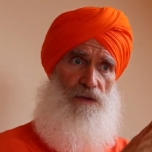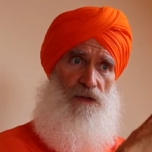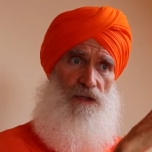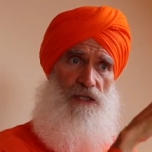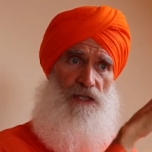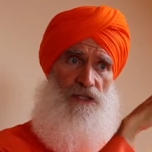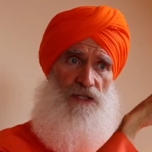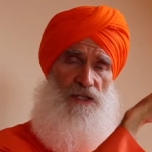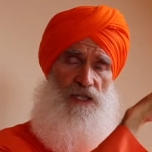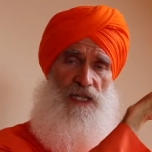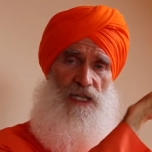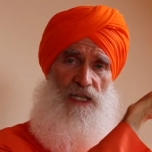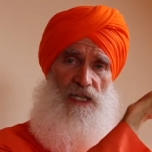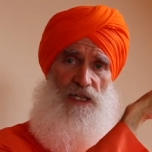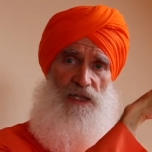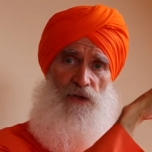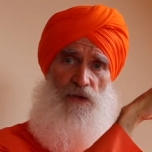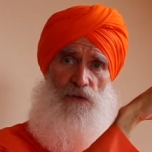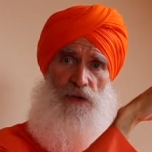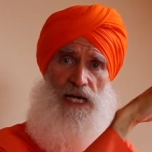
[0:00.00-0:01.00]
the
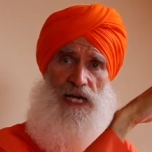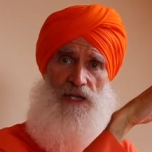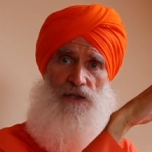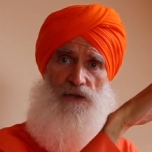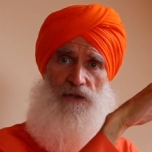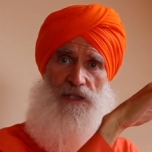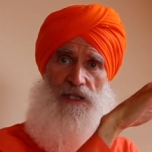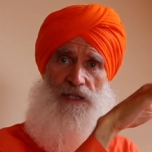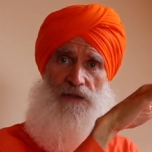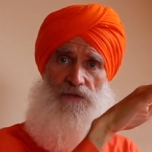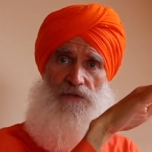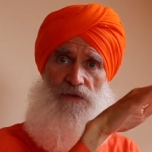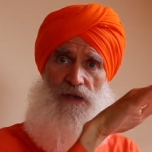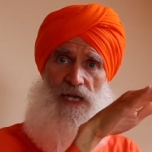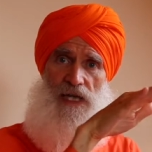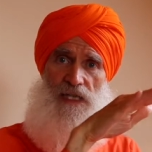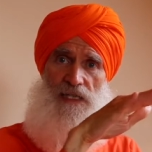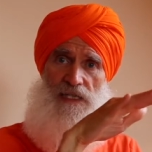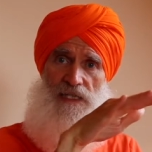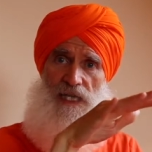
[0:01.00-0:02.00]
scene gradually
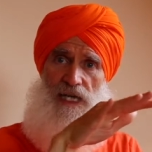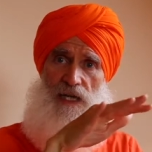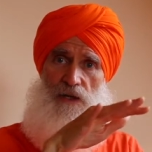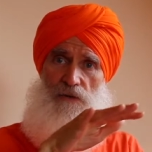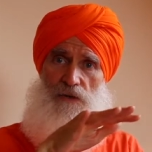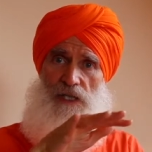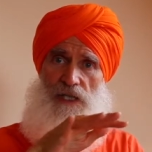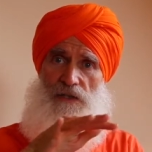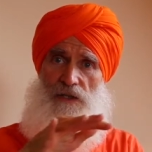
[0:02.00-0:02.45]
fades out,